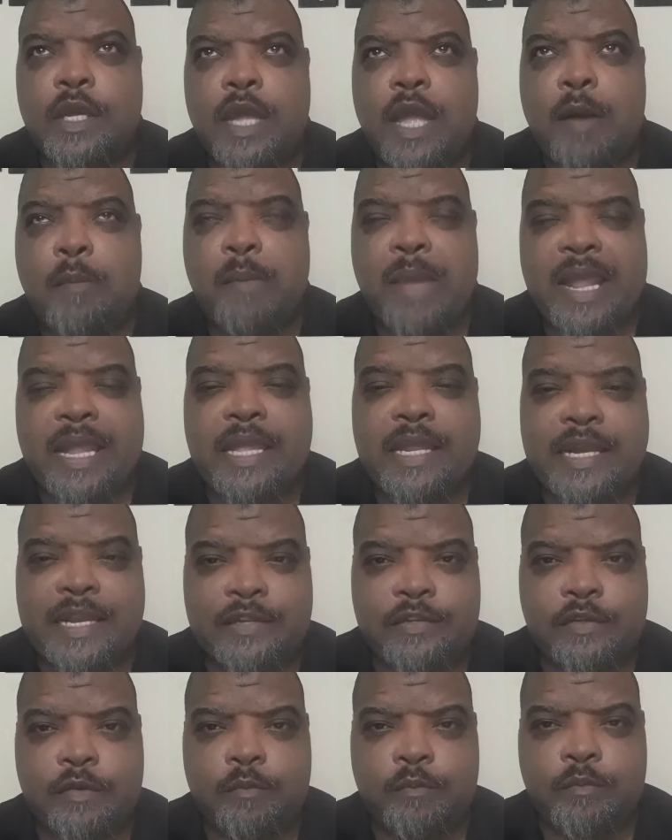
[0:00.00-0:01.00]
a
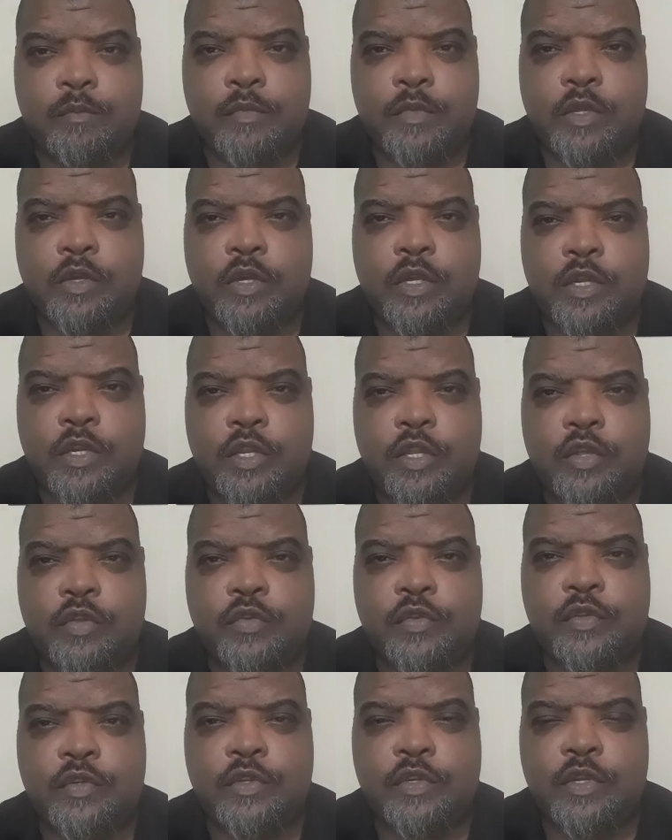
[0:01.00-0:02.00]
mechanism you can
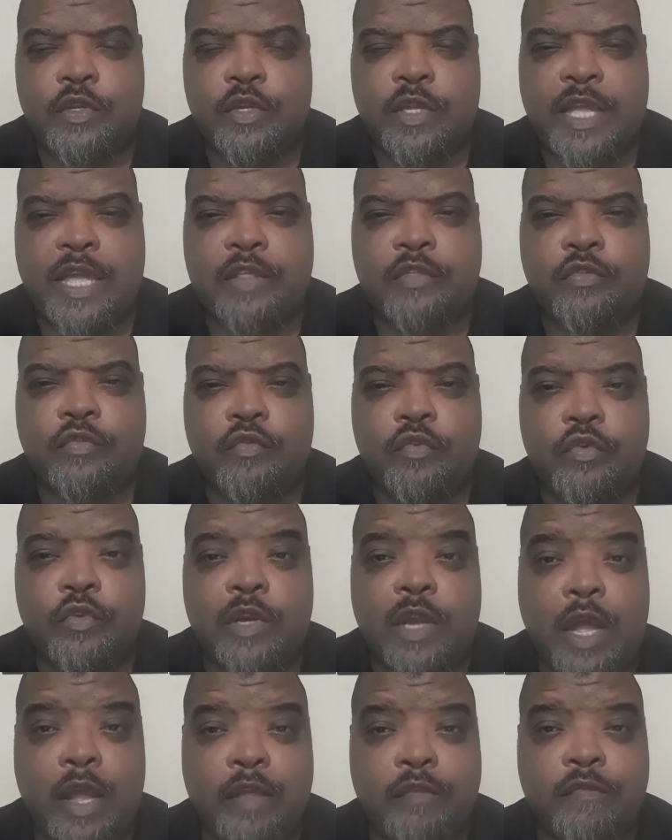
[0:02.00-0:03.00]
use to get
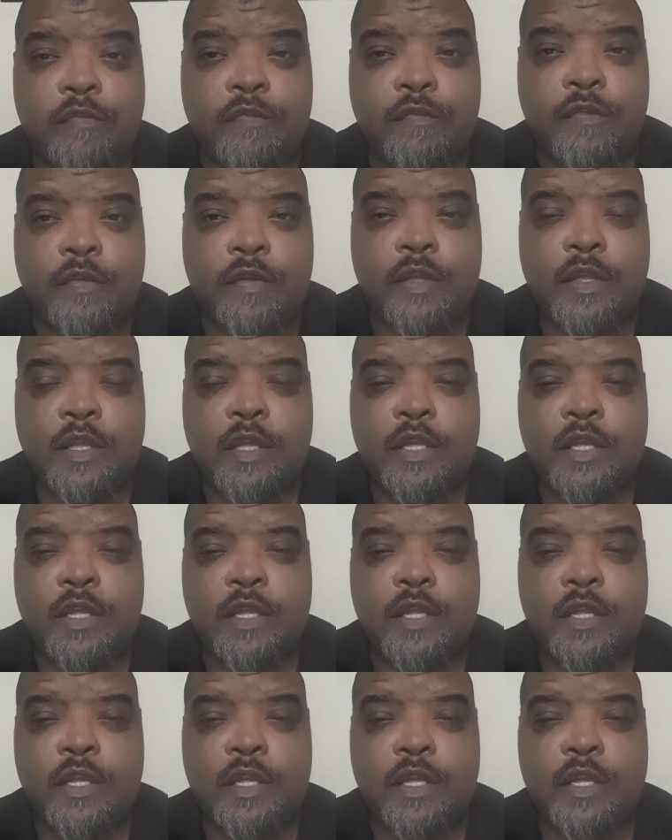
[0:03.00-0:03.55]
through life,